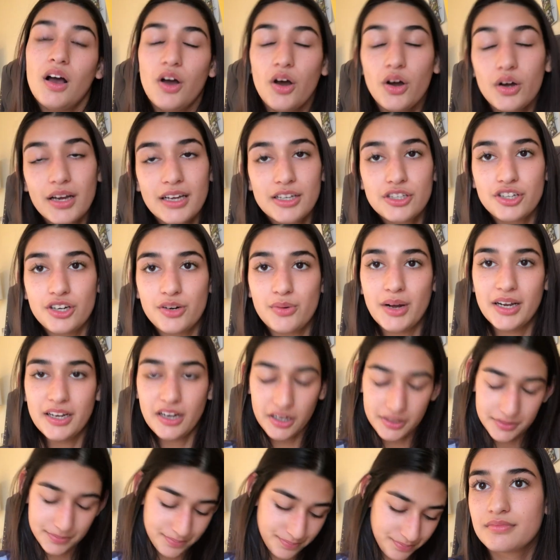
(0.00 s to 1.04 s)
Okay, sure, why
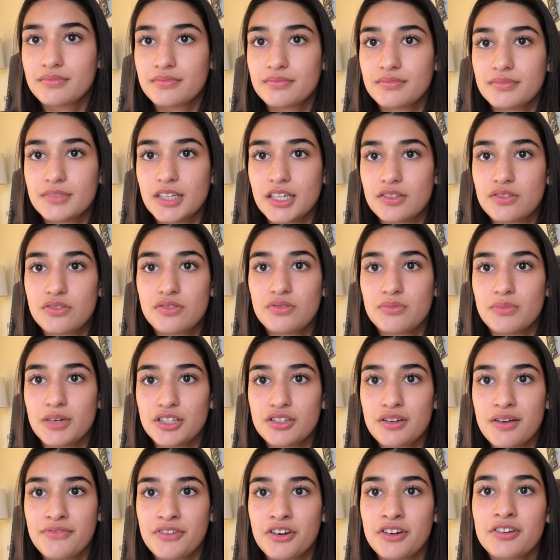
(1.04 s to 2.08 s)
not? That's too
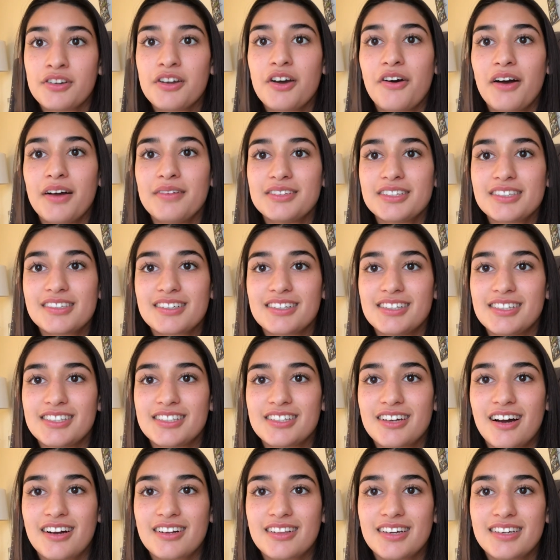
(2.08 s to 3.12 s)
much effort. No, I'm just gonna
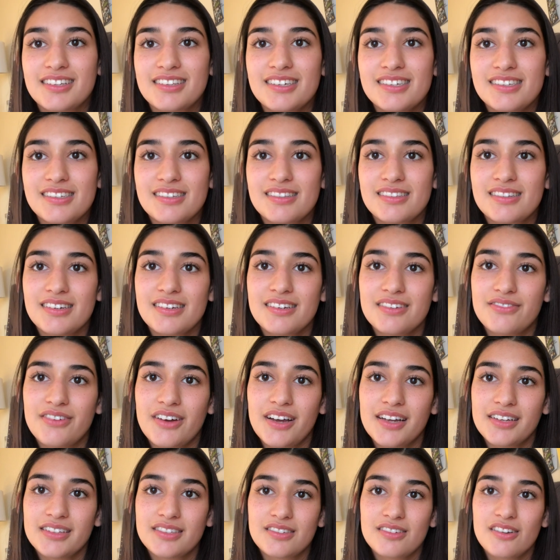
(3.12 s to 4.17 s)
talk like this, and then if
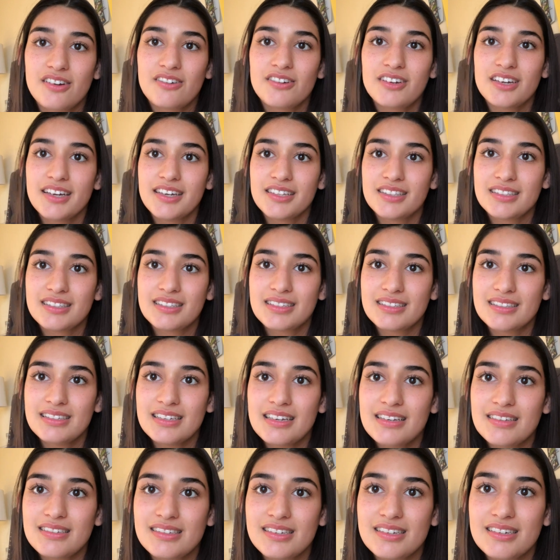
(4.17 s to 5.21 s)
I slowly
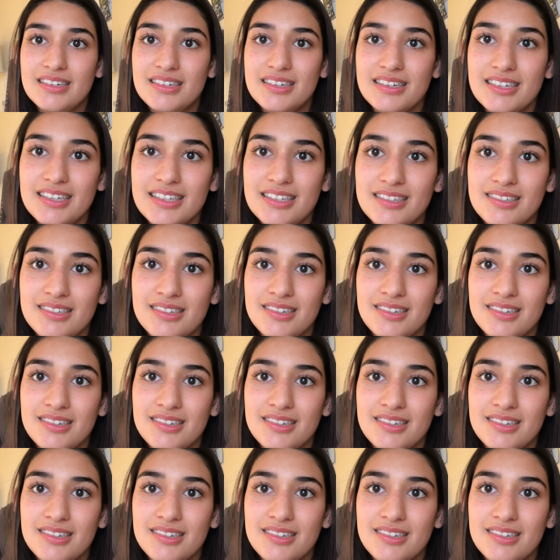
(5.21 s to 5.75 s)
ease into it,